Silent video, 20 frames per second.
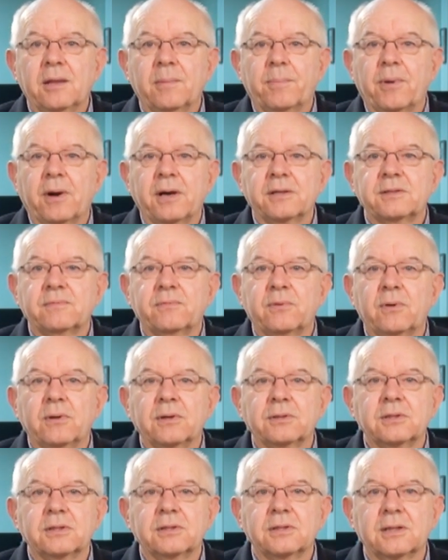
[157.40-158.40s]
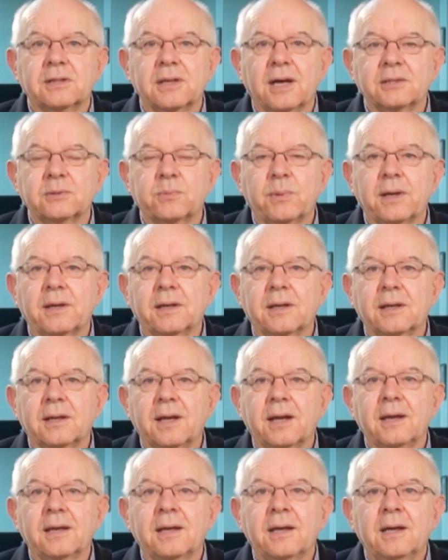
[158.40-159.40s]
The price of oil is just a touch weaker
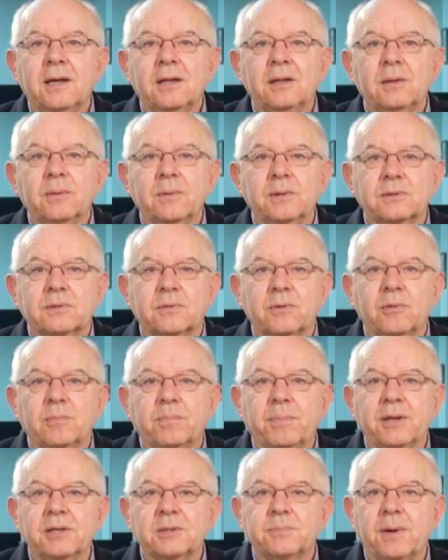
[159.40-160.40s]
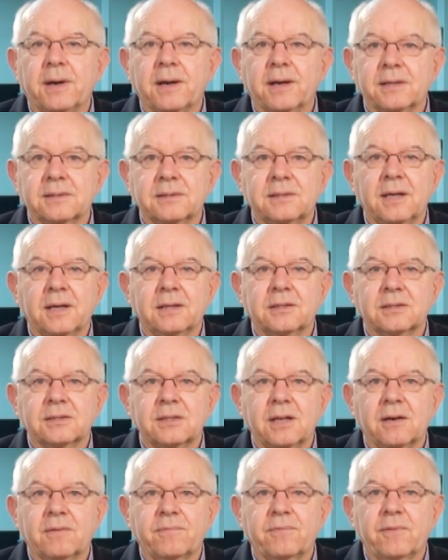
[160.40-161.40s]
today. The US crude benchmark is now
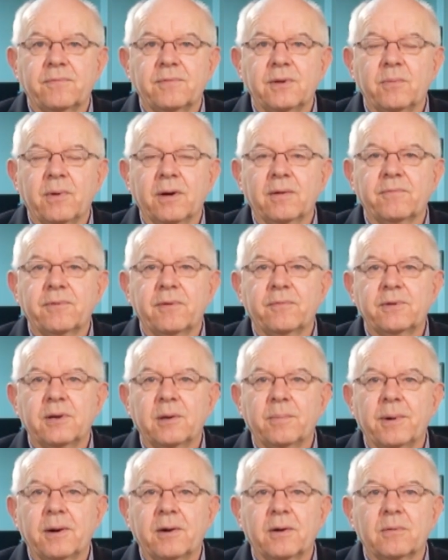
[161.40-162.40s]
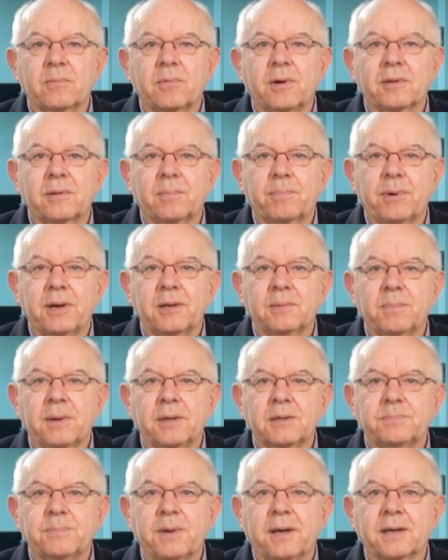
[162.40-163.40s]
just under 51.50 a barrel, while the Brent
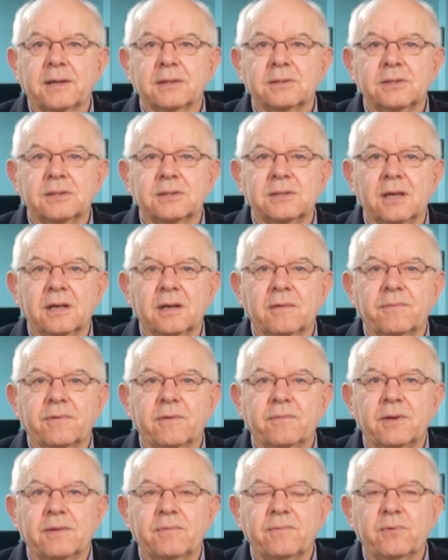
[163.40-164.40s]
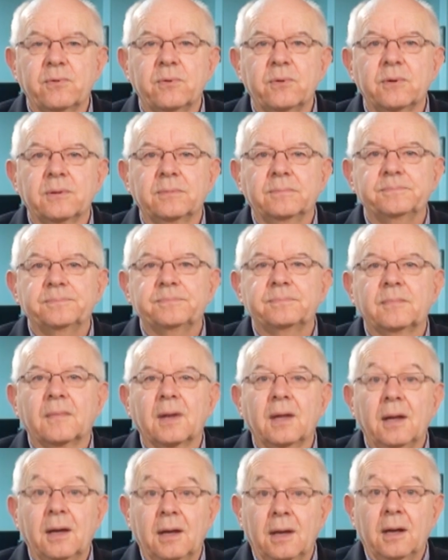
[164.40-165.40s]
benchmark is just under 54.
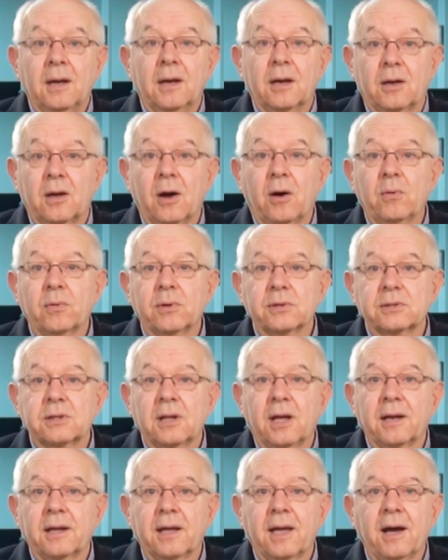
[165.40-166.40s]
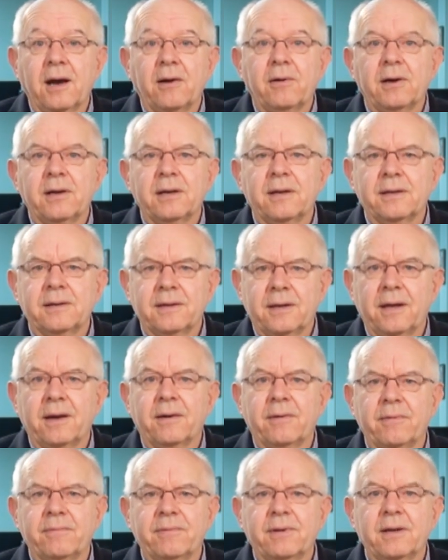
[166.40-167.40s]
Gold is slightly higher,
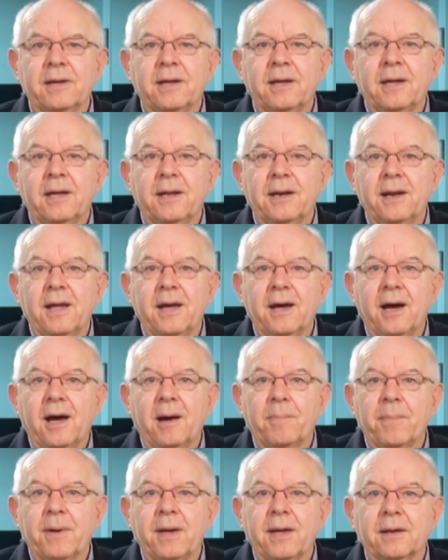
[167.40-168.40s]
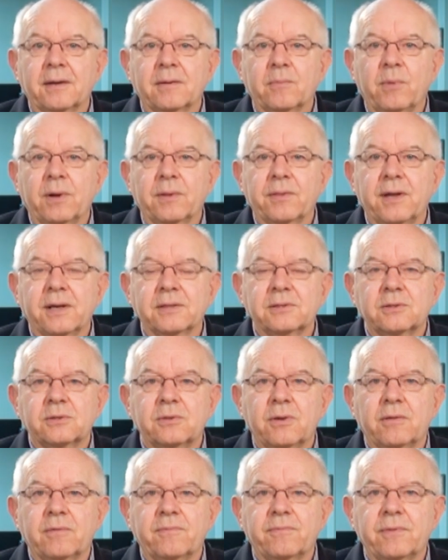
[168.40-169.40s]
however, now up at
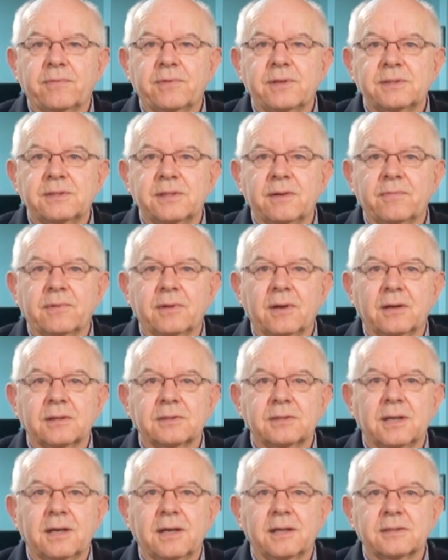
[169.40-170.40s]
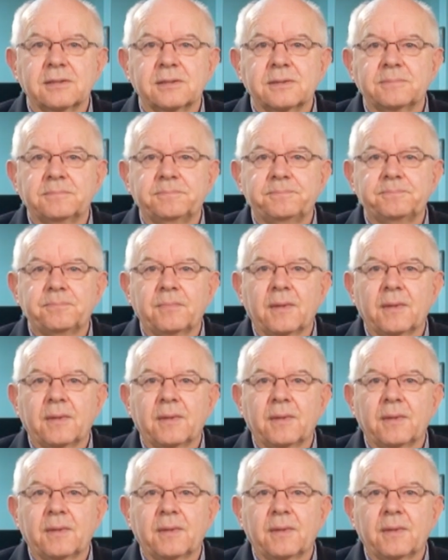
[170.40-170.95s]
$1,257 an ounce.